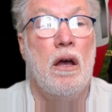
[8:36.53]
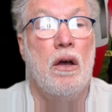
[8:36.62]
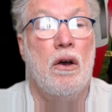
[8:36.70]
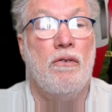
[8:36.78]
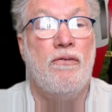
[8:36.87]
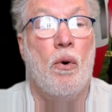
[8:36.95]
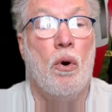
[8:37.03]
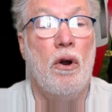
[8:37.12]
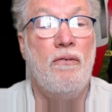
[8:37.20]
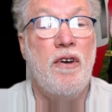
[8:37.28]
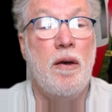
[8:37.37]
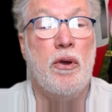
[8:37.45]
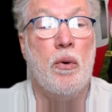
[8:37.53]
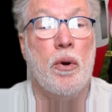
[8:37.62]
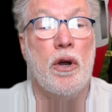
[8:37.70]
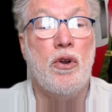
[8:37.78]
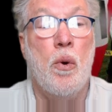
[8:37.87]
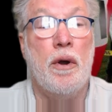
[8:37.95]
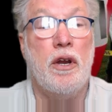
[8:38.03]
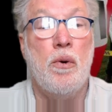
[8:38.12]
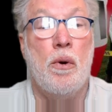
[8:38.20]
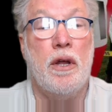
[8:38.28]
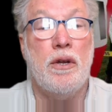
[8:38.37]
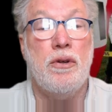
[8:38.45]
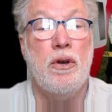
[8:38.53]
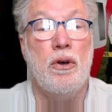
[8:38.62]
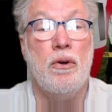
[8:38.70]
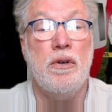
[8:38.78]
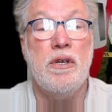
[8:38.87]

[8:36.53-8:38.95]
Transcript: fourth of February twenty twenty-two,